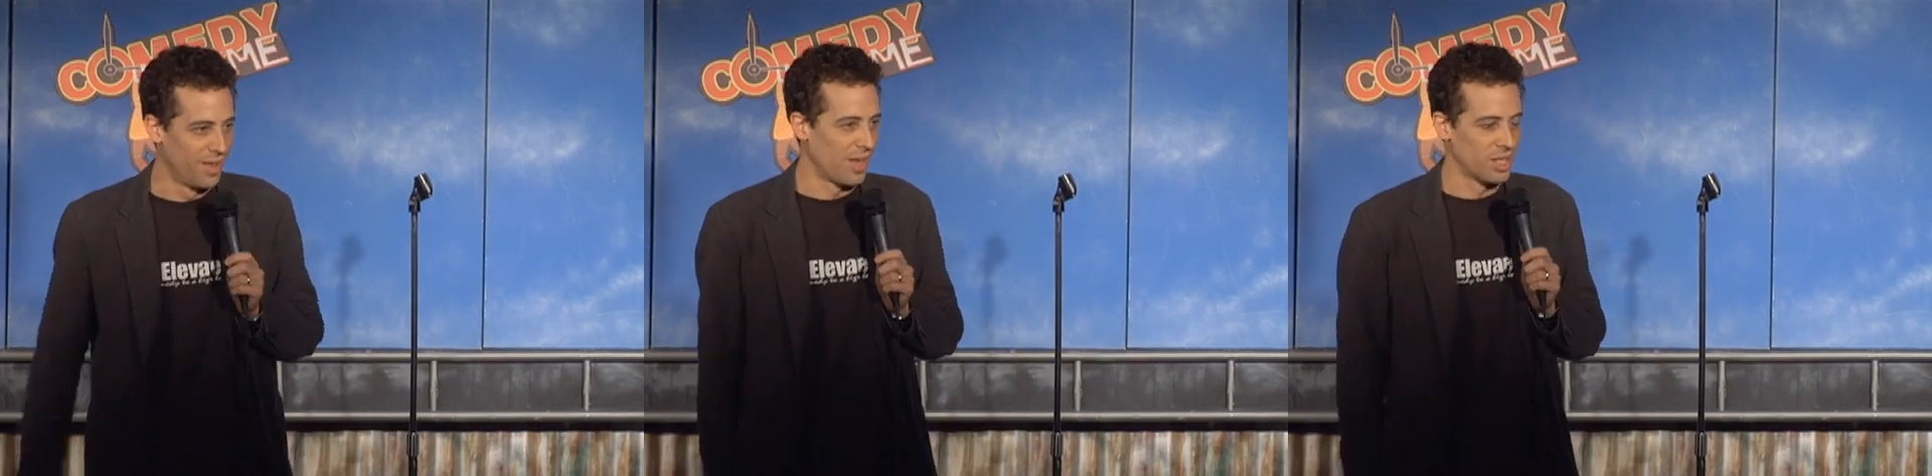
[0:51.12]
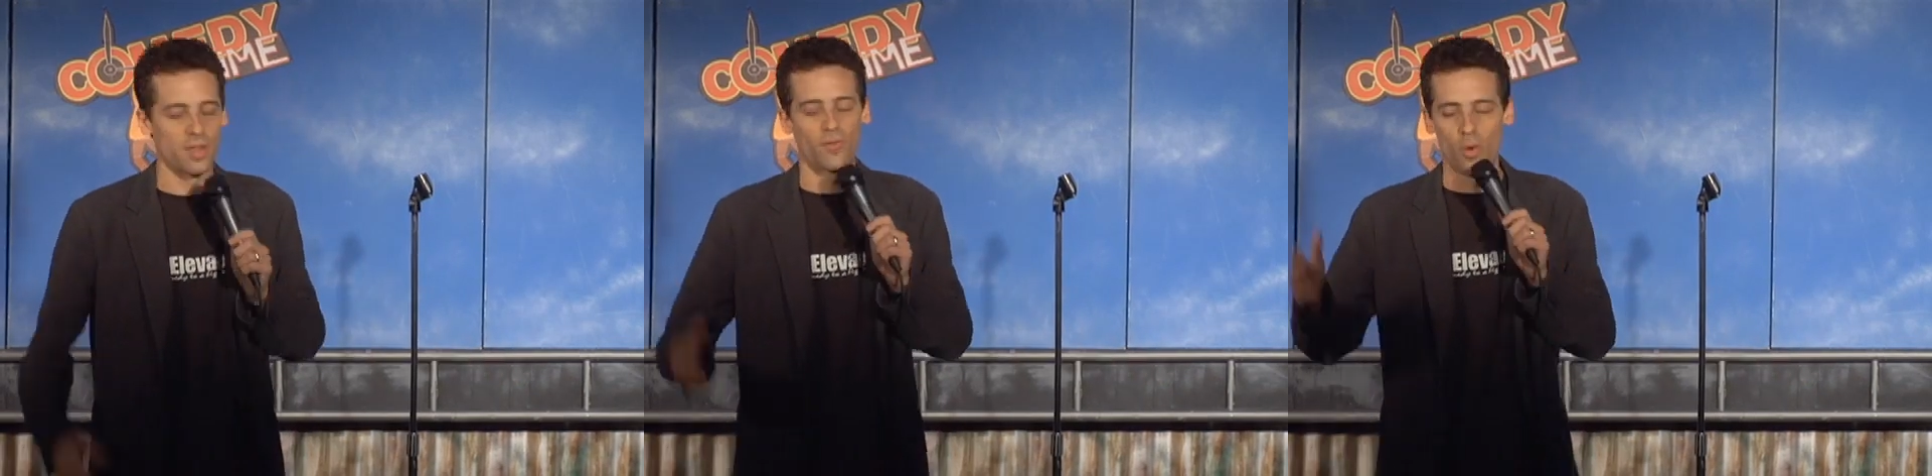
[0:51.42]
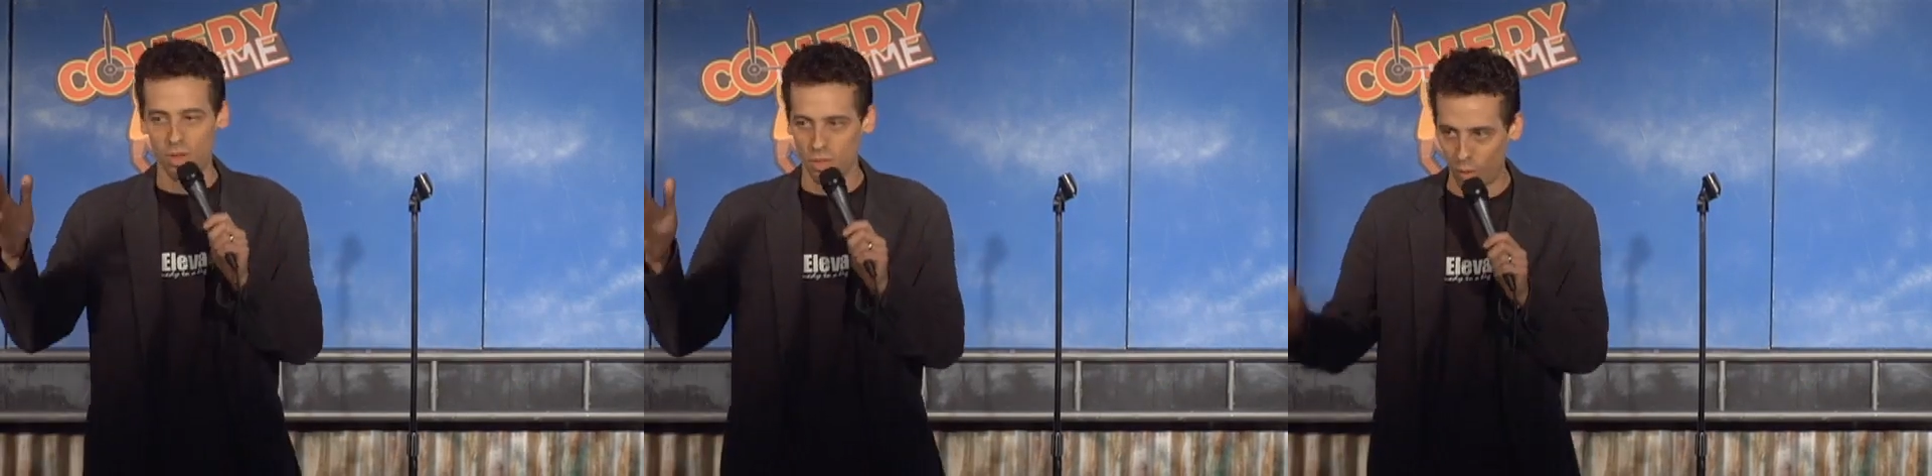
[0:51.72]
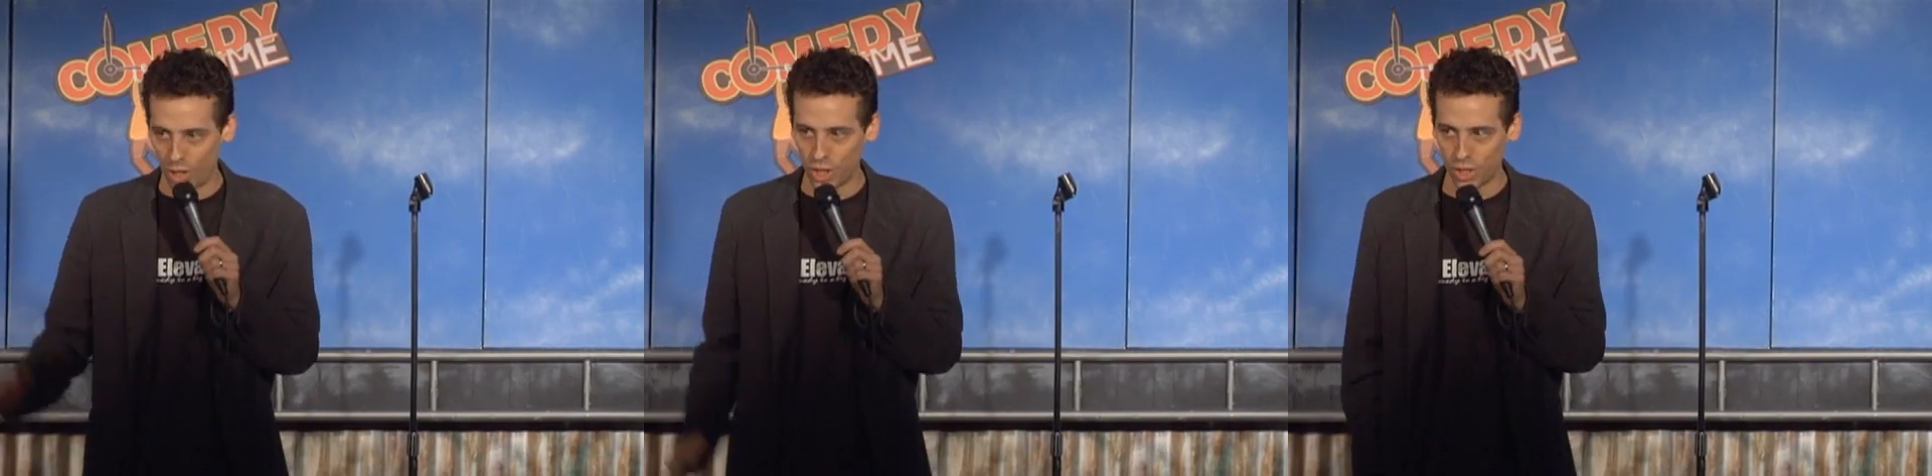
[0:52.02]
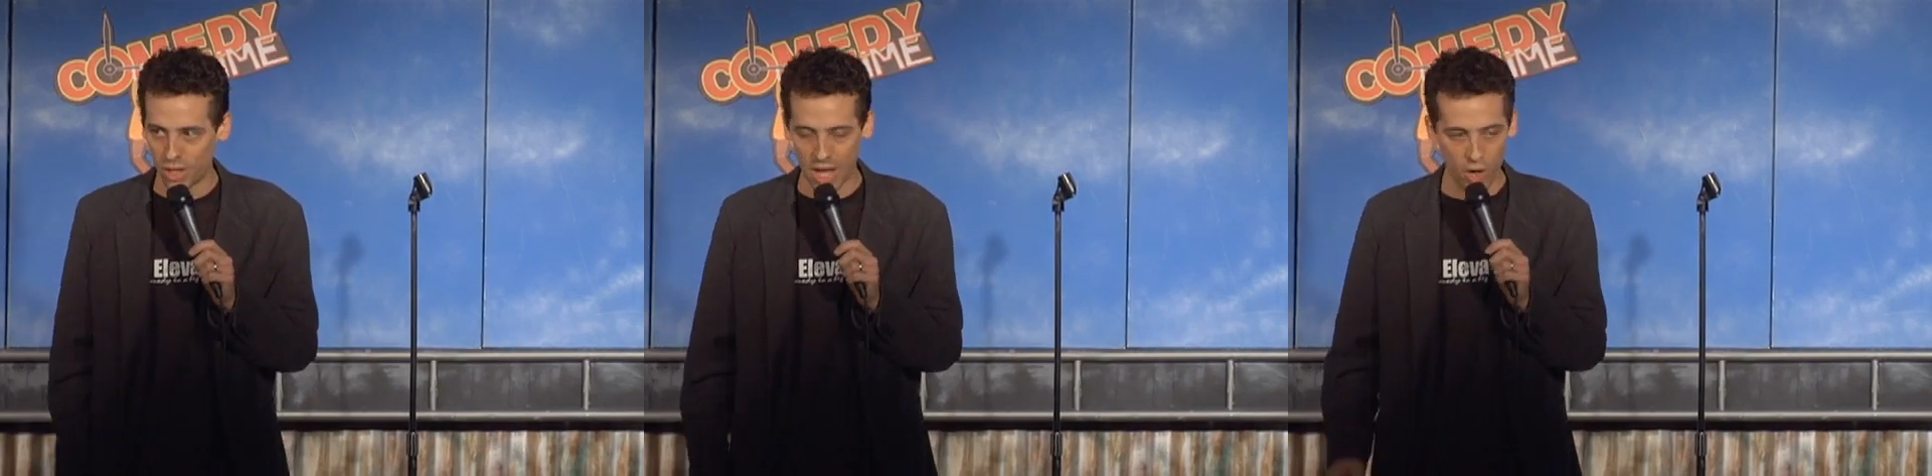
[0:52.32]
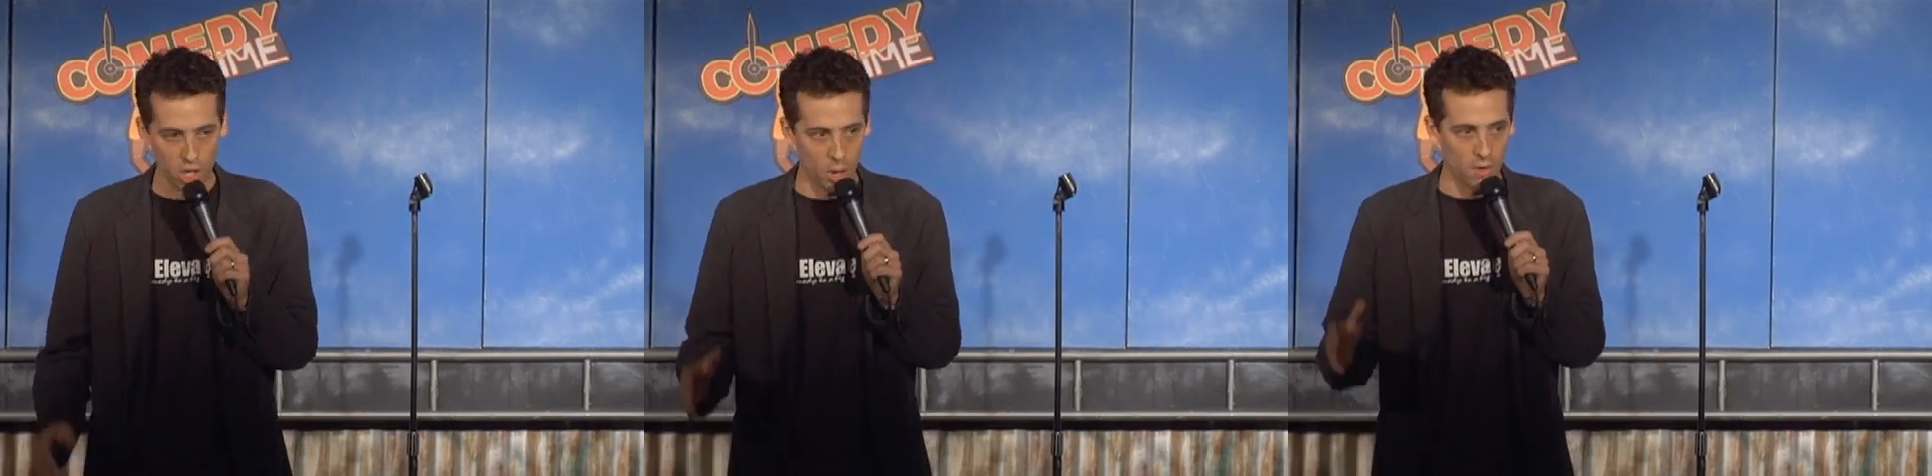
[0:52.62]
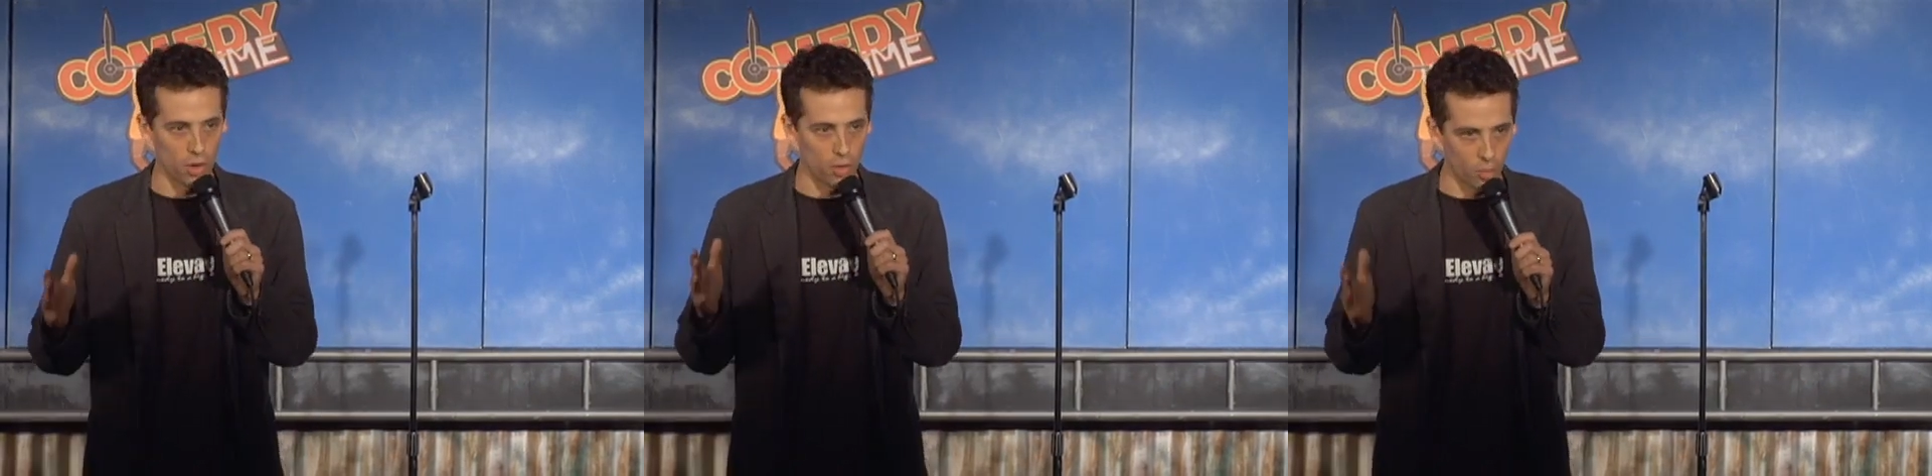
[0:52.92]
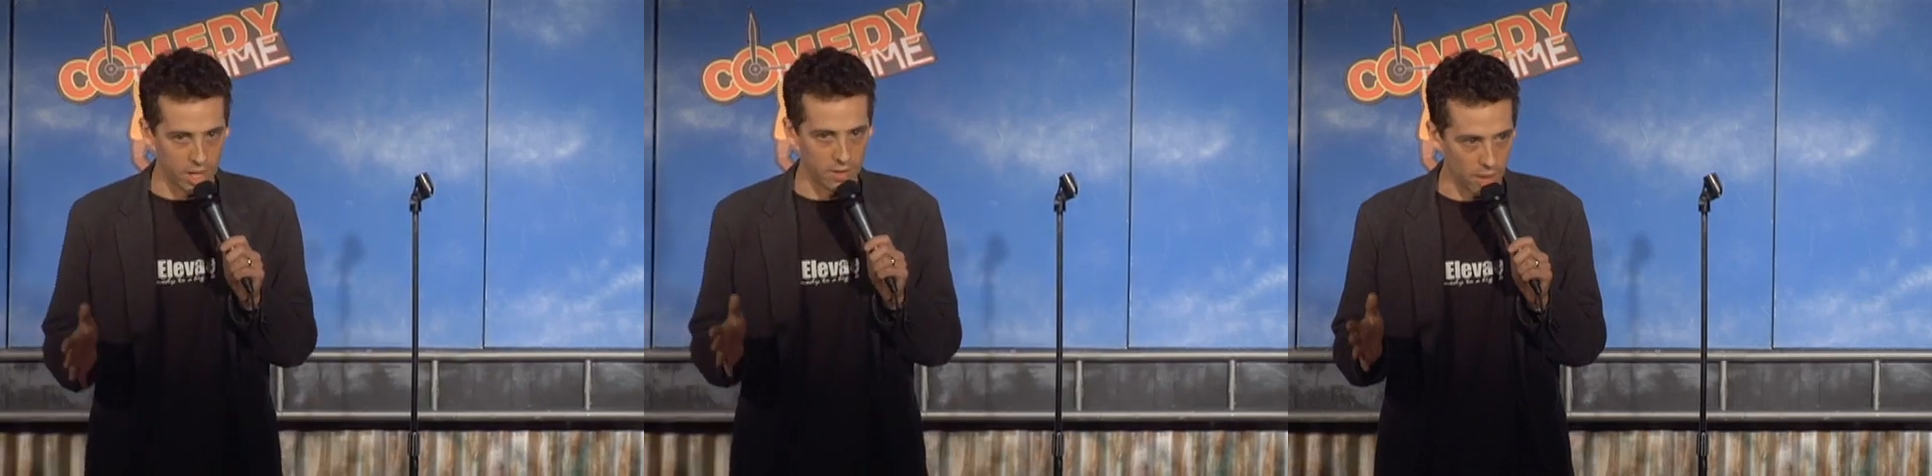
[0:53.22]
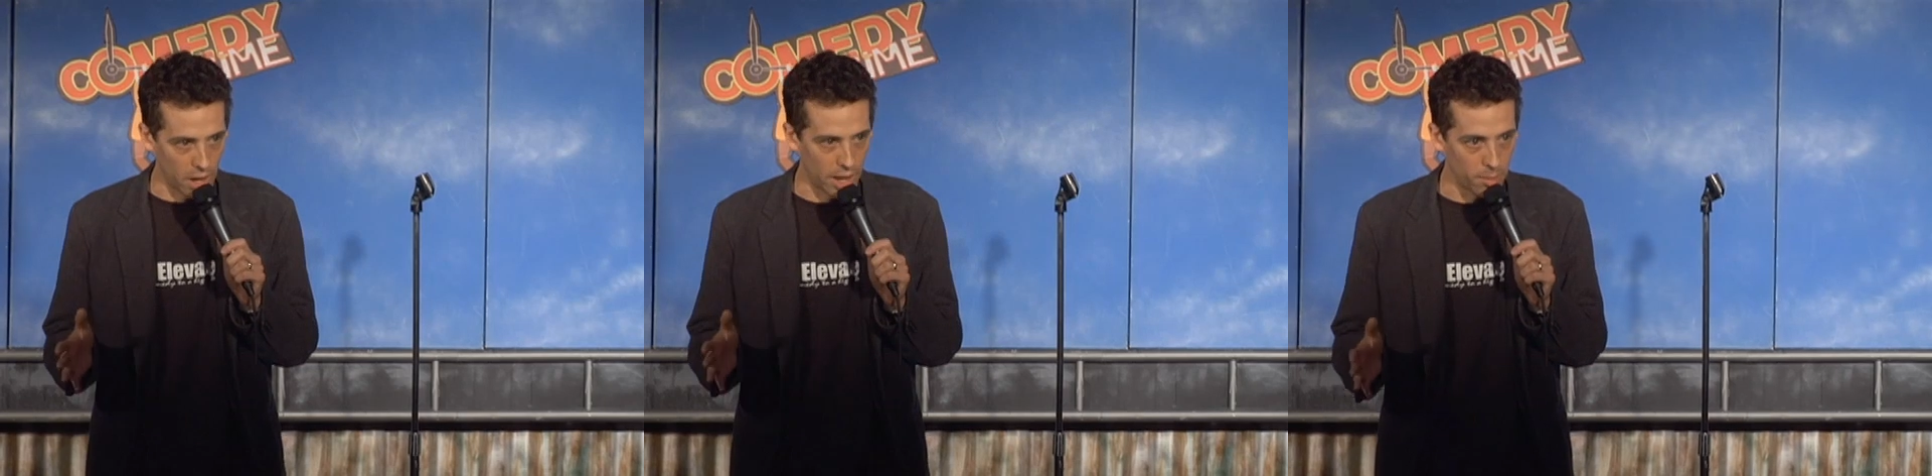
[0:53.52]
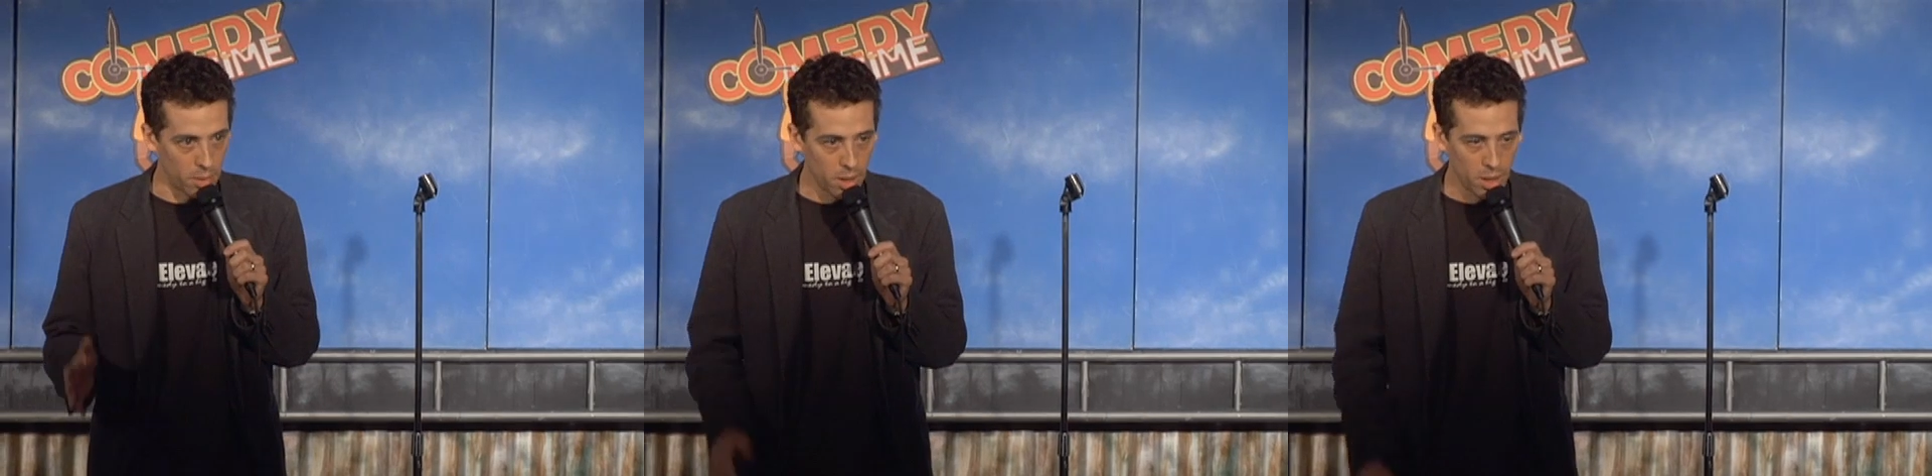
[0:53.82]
Unless, of course, the question is, how do you have a great time?